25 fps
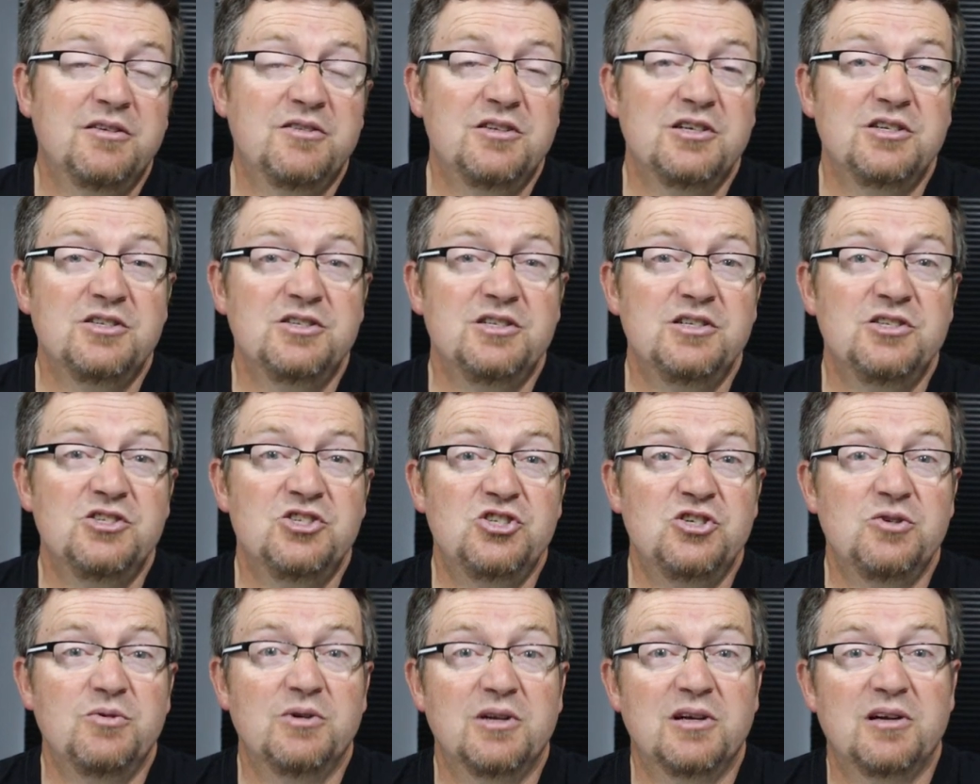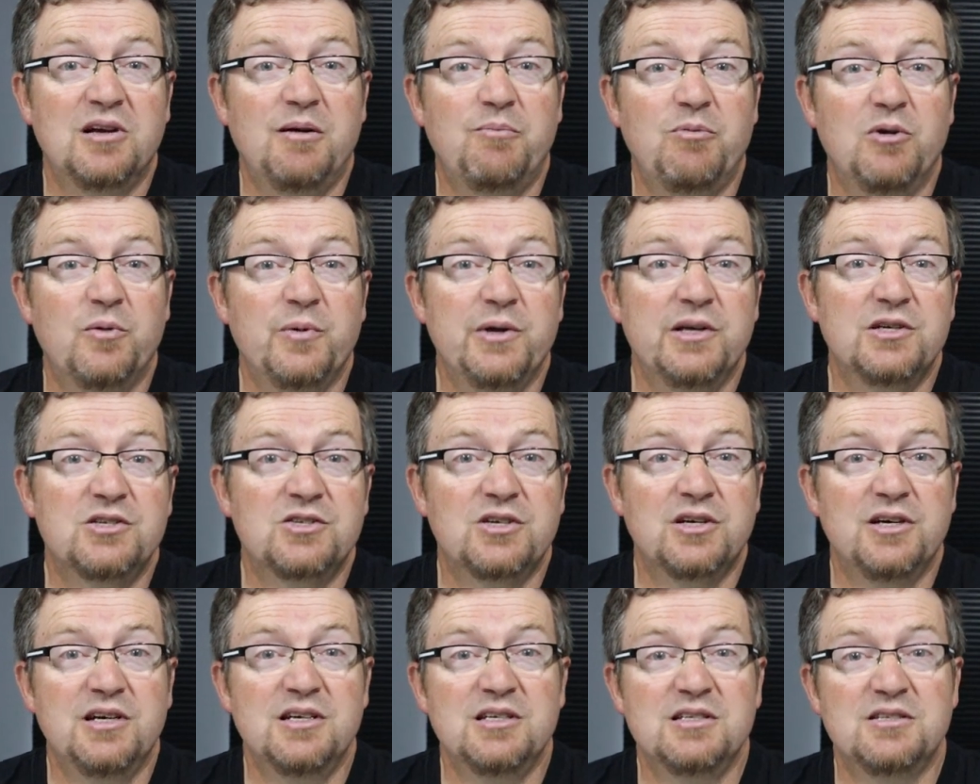I think she's due in a couple of weeks,
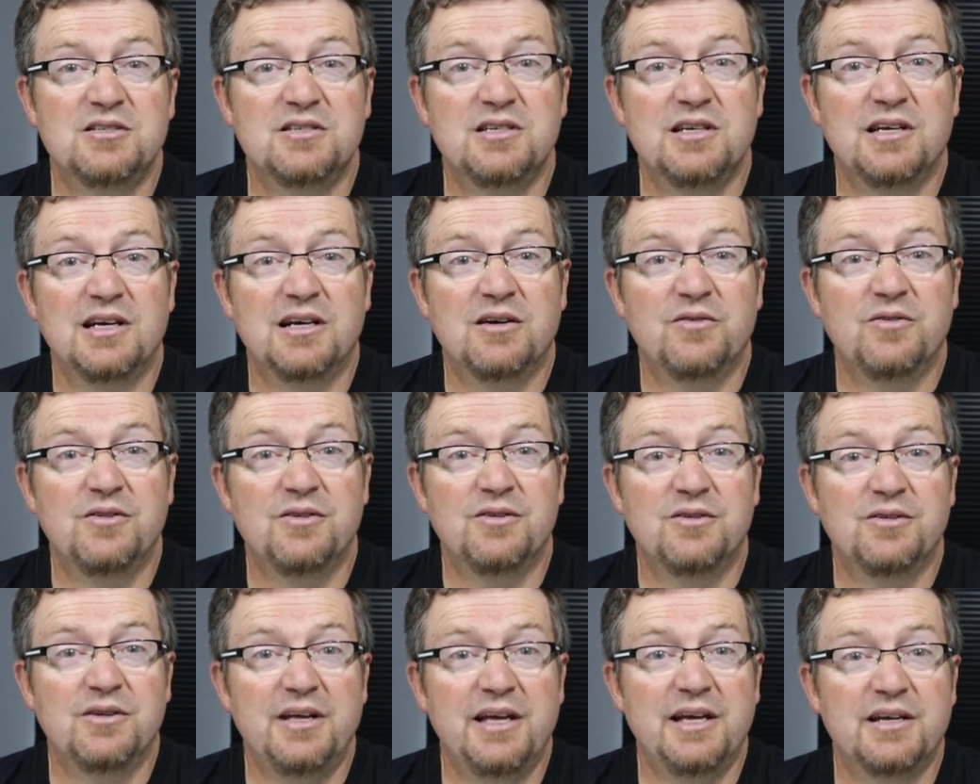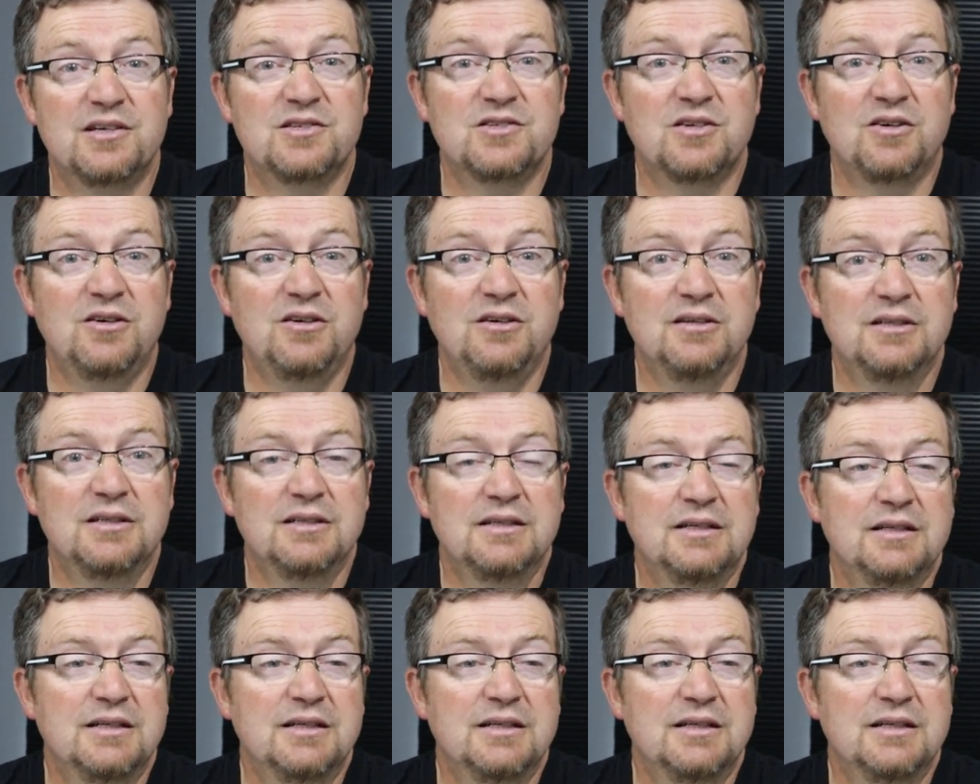Jared, to see how the eggs are.